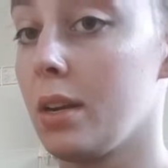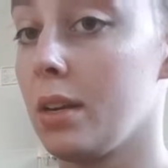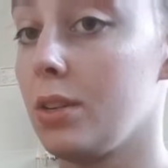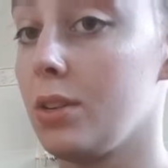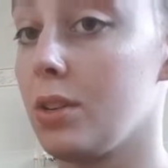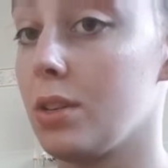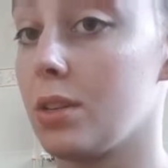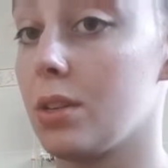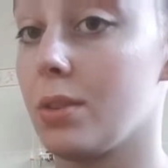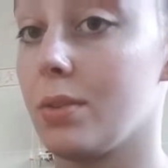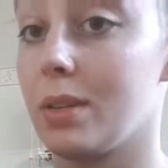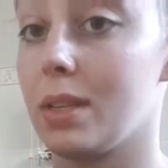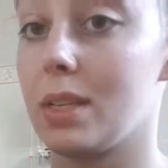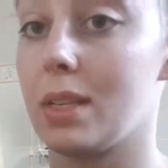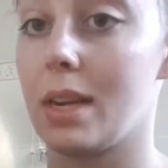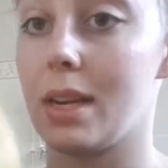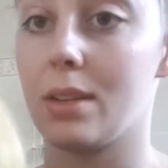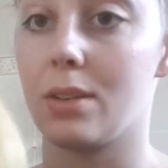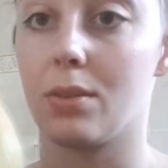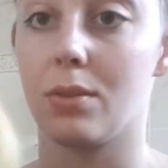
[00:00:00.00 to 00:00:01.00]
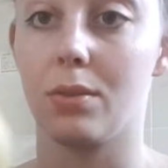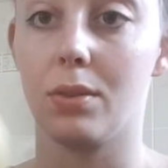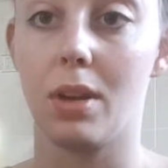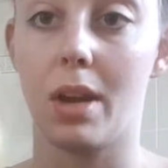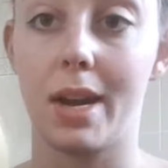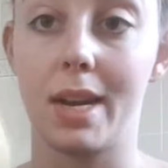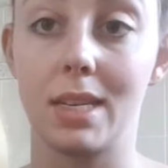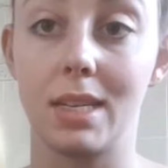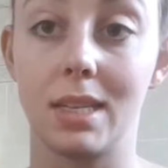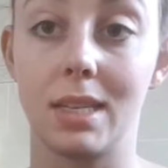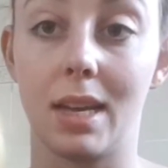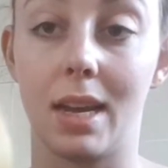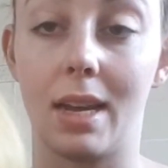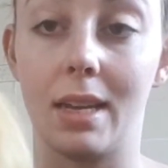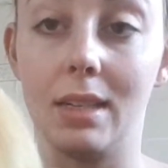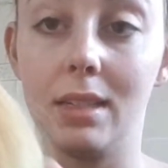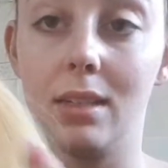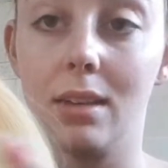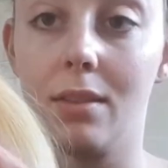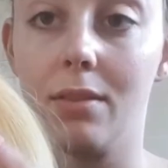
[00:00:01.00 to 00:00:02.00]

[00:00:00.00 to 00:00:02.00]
just so it stays all nice and